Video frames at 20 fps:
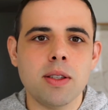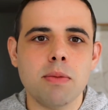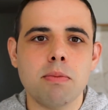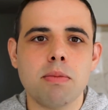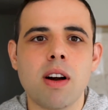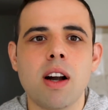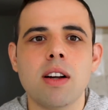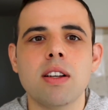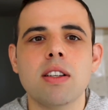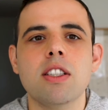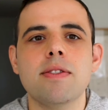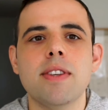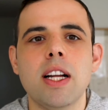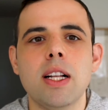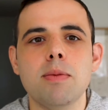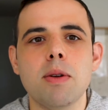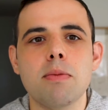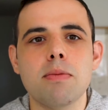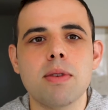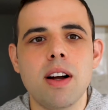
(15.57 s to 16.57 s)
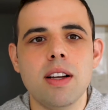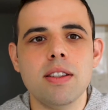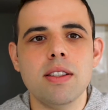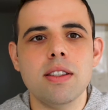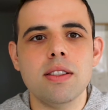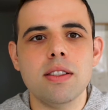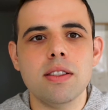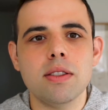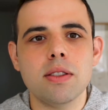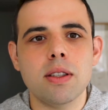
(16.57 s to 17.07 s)
and product development
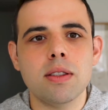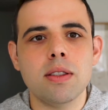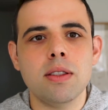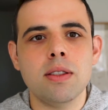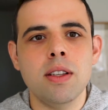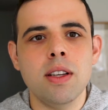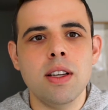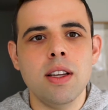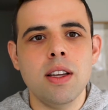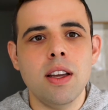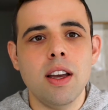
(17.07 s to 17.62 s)
process at Turtle,